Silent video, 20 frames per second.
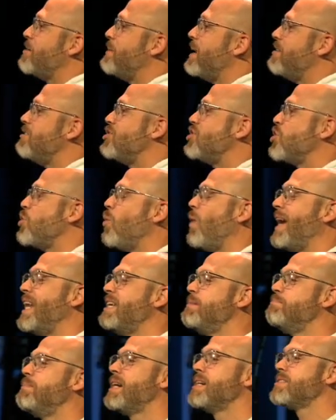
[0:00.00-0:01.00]
out about
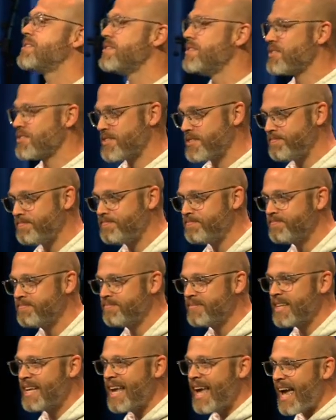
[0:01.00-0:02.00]
20 buses
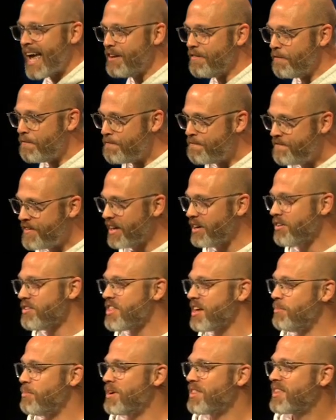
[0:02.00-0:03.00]
and
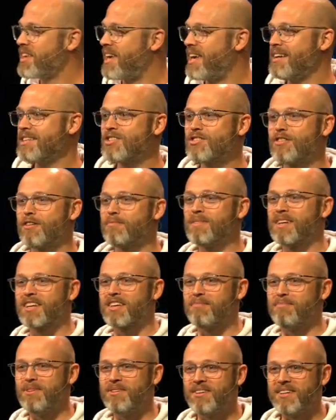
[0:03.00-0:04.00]
fill them with kids from the
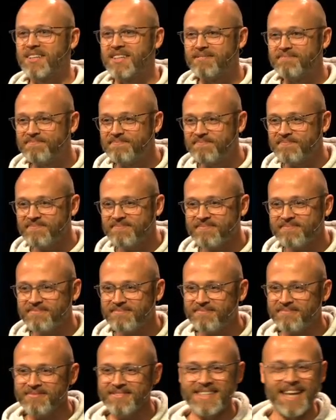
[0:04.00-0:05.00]
community
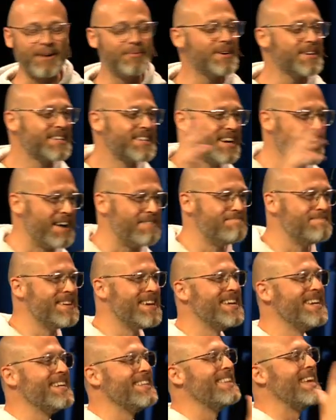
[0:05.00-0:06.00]
that would come
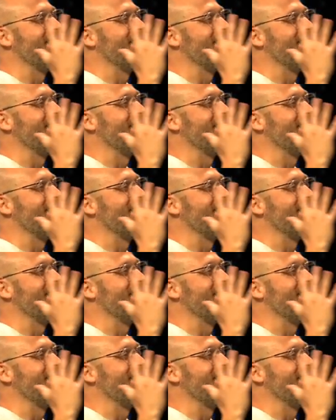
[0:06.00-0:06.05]
in